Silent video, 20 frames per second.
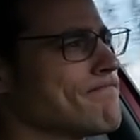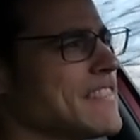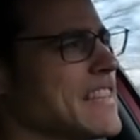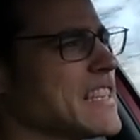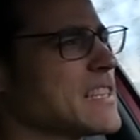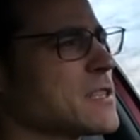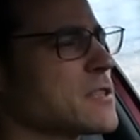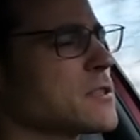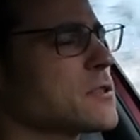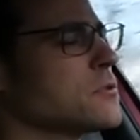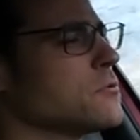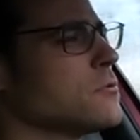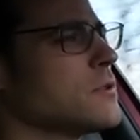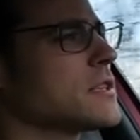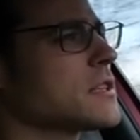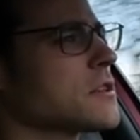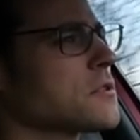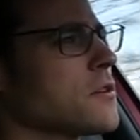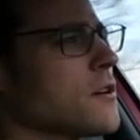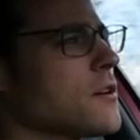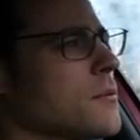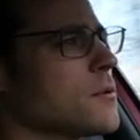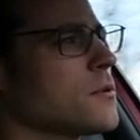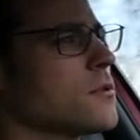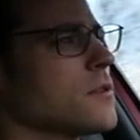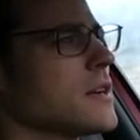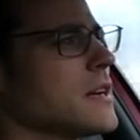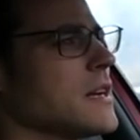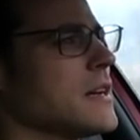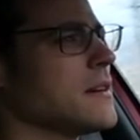this 2 liter
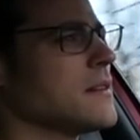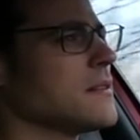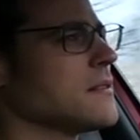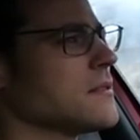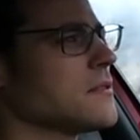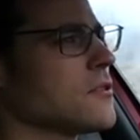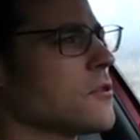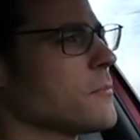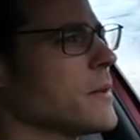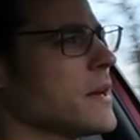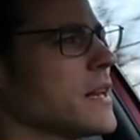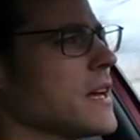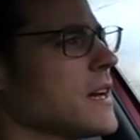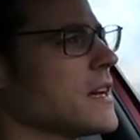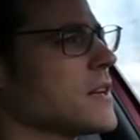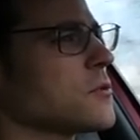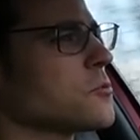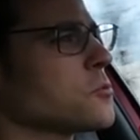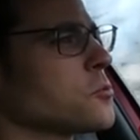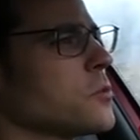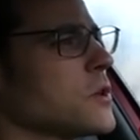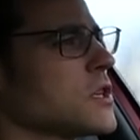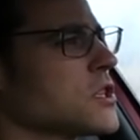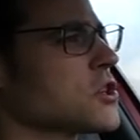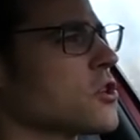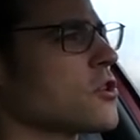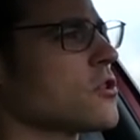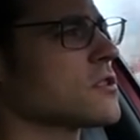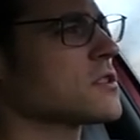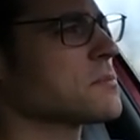turbo, no matter in
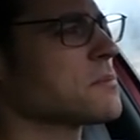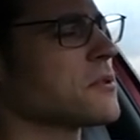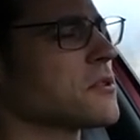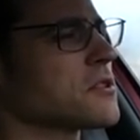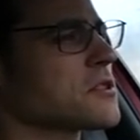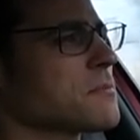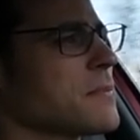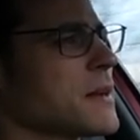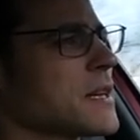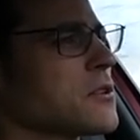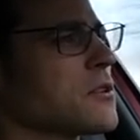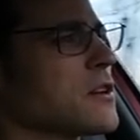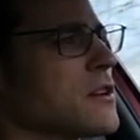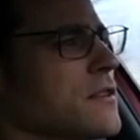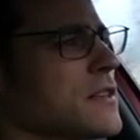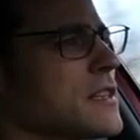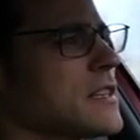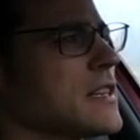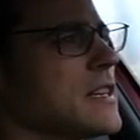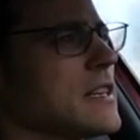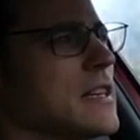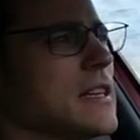which horsepower spec you have it,